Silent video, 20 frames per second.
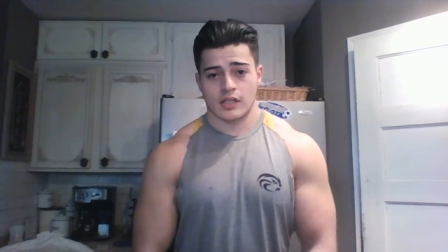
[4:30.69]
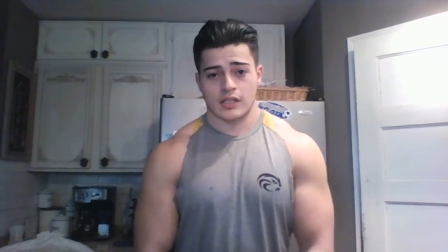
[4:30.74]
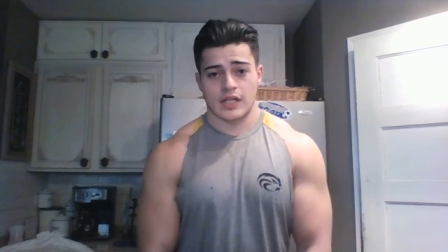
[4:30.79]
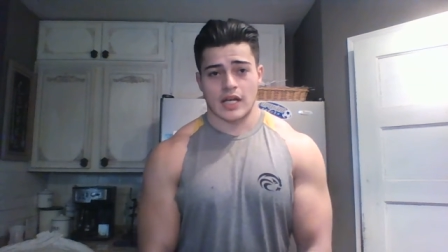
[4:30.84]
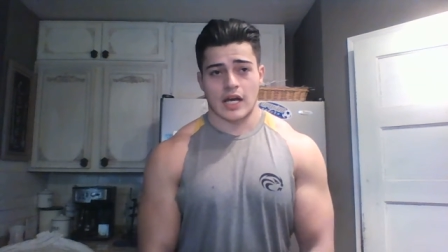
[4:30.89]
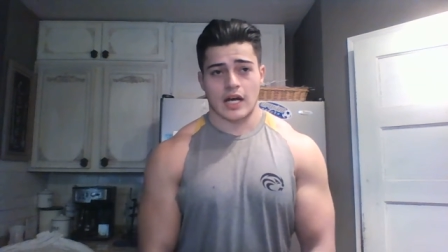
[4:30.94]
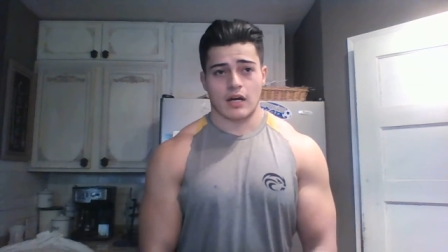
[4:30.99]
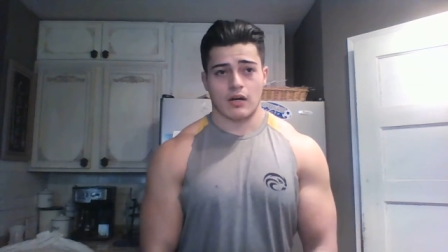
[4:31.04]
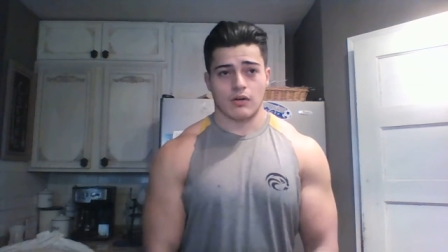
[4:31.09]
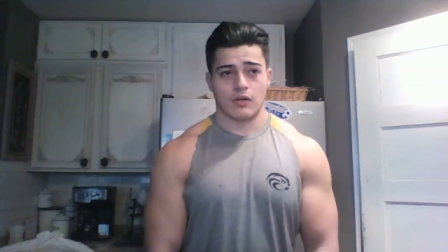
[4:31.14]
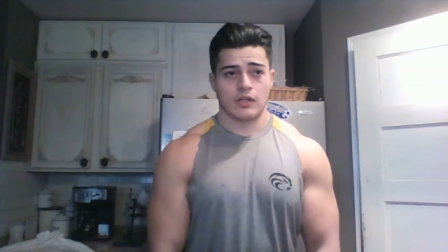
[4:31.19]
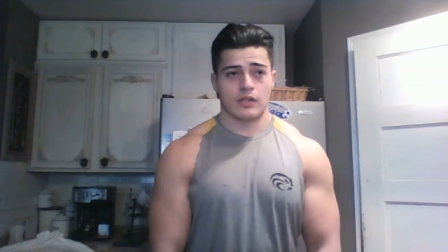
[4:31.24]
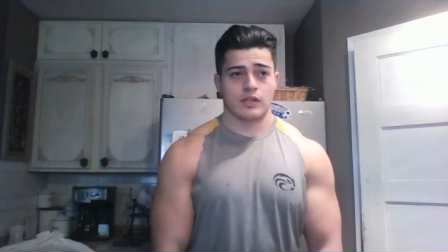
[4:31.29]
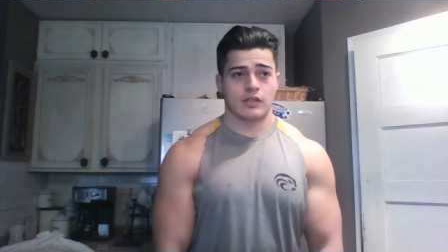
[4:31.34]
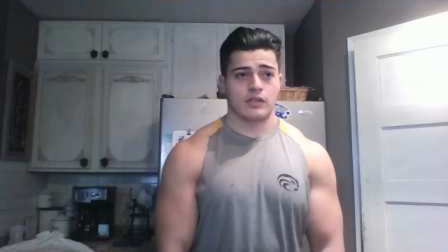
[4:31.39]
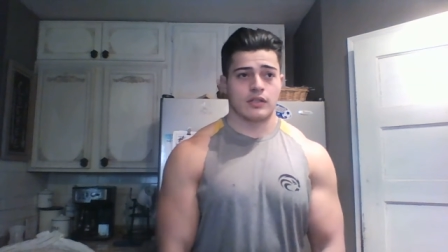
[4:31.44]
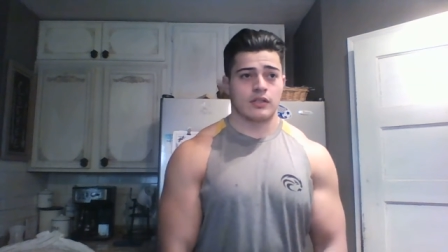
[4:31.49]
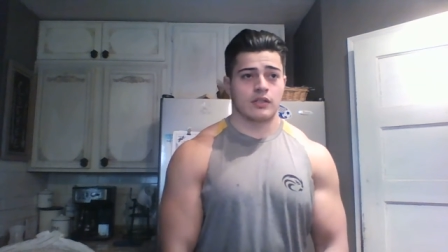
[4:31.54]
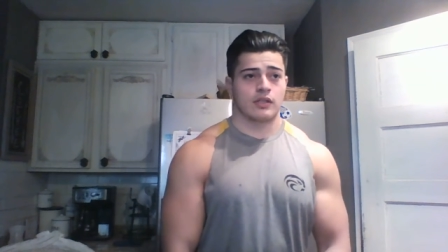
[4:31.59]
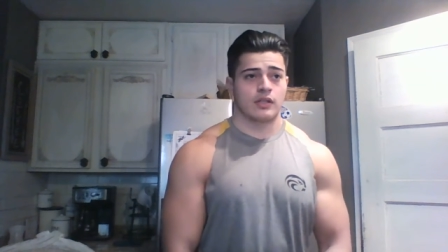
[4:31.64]
Now,
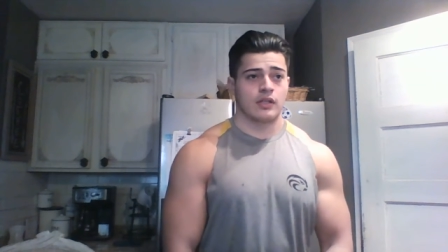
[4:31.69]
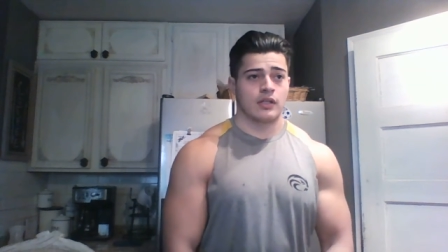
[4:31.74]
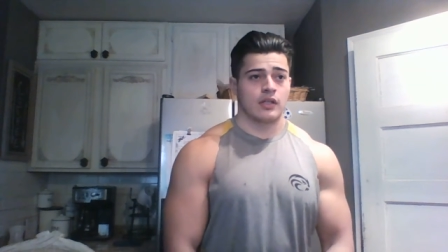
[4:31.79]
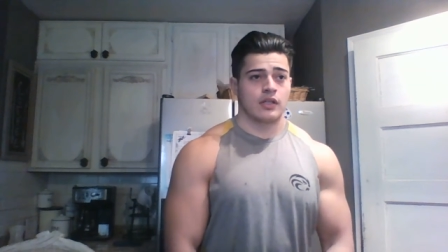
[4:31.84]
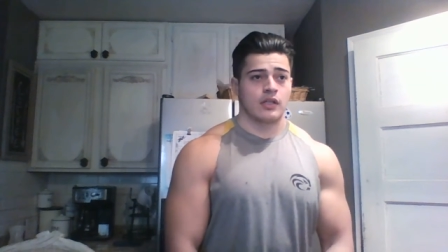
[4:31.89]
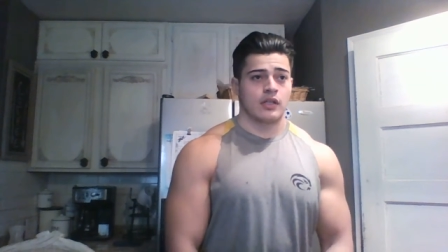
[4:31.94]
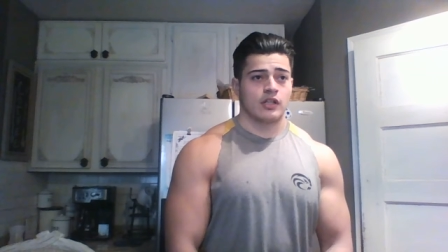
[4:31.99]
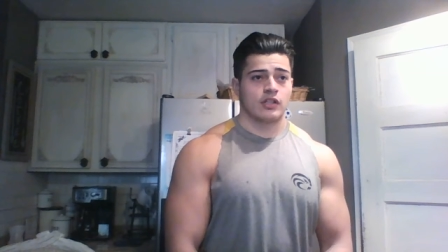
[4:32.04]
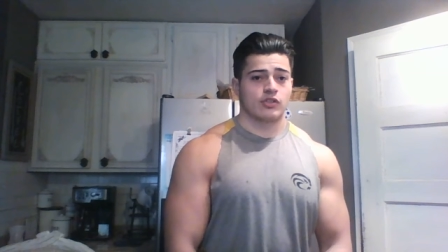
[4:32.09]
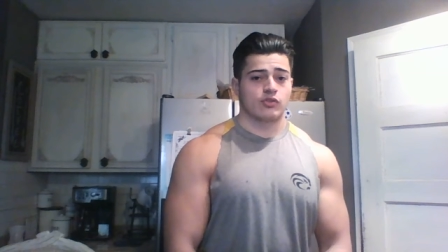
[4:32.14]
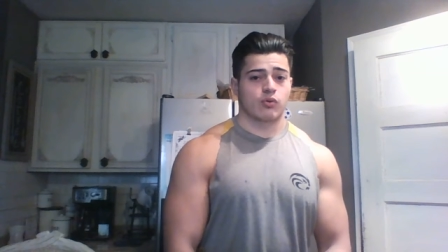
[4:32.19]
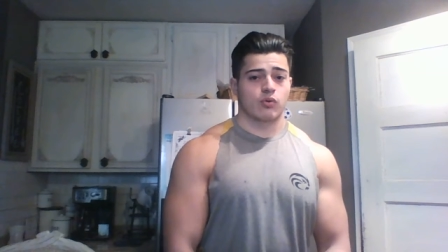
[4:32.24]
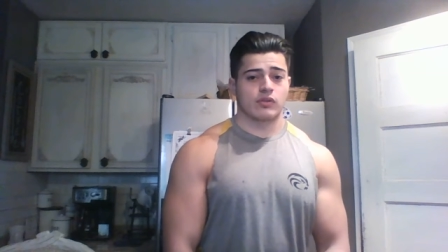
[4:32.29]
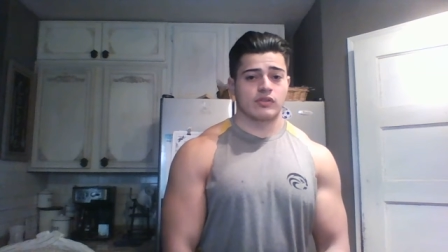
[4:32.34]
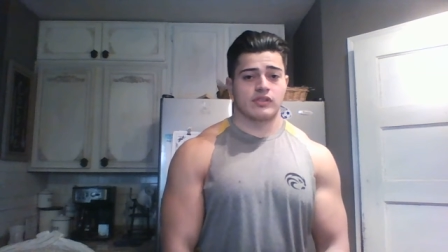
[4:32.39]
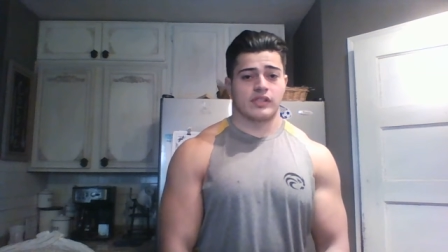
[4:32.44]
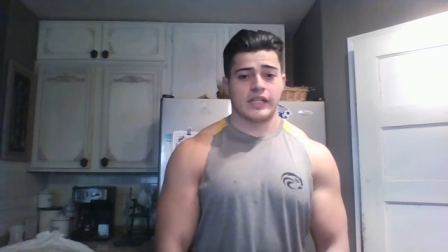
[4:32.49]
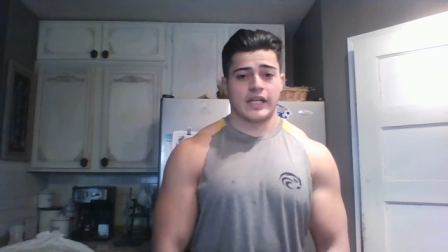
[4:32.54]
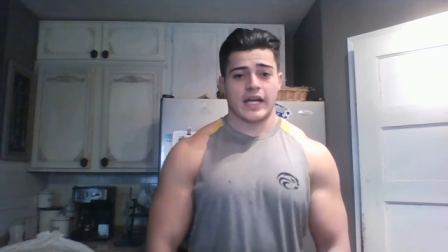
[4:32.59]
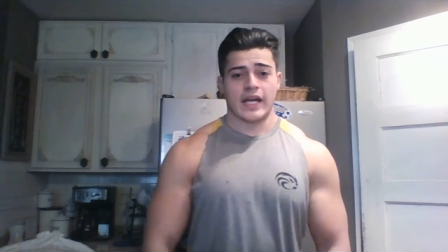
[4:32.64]

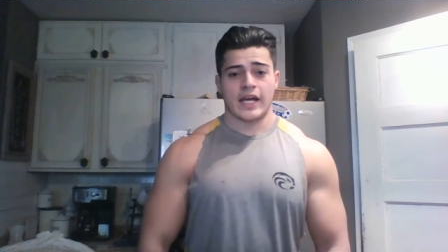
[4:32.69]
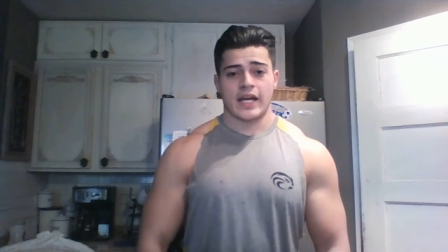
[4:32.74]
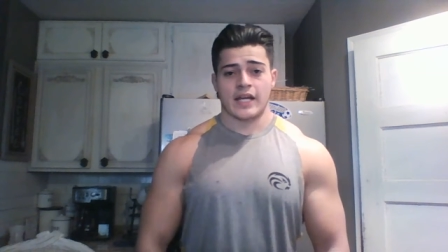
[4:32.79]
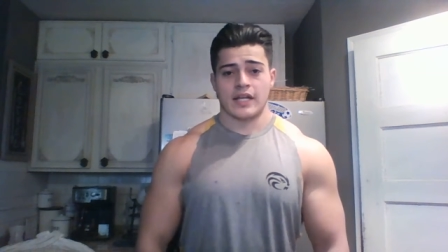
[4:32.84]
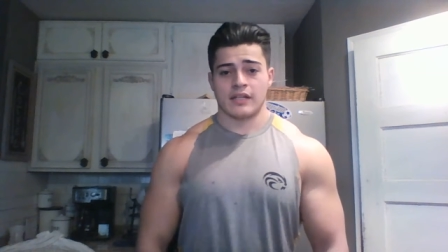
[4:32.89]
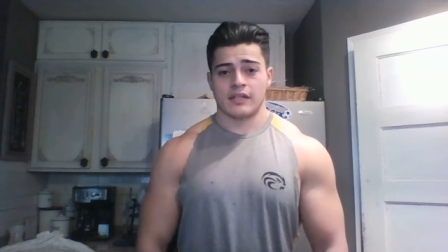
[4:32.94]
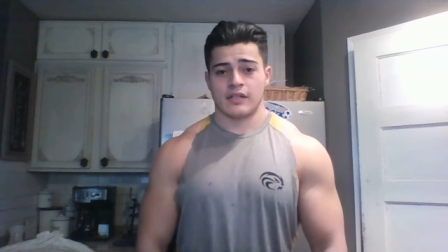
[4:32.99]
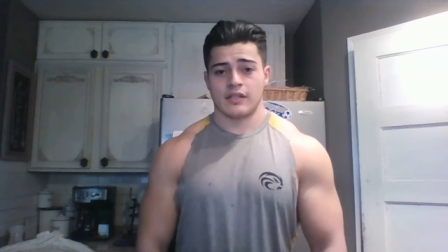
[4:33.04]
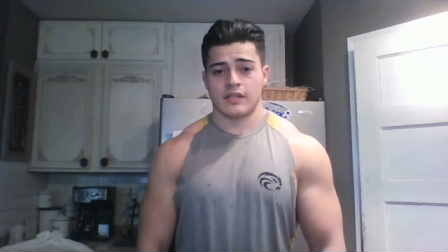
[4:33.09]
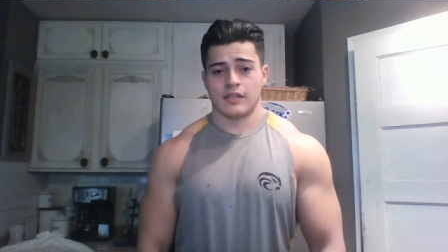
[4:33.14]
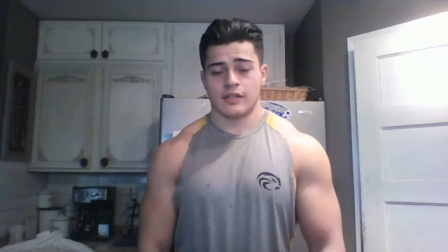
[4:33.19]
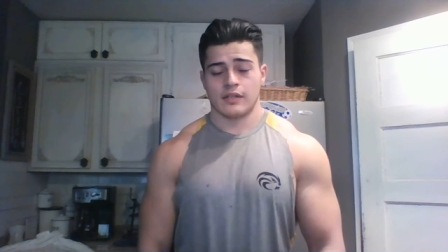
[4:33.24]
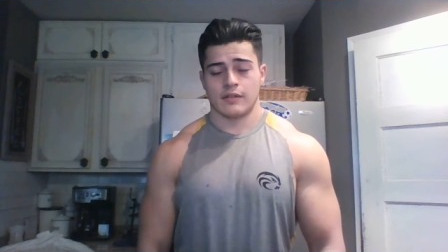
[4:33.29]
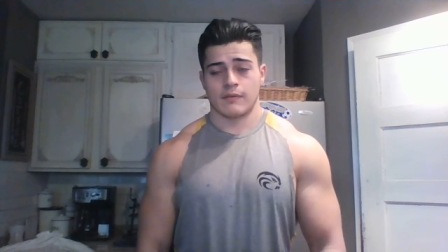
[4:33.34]
towards the end,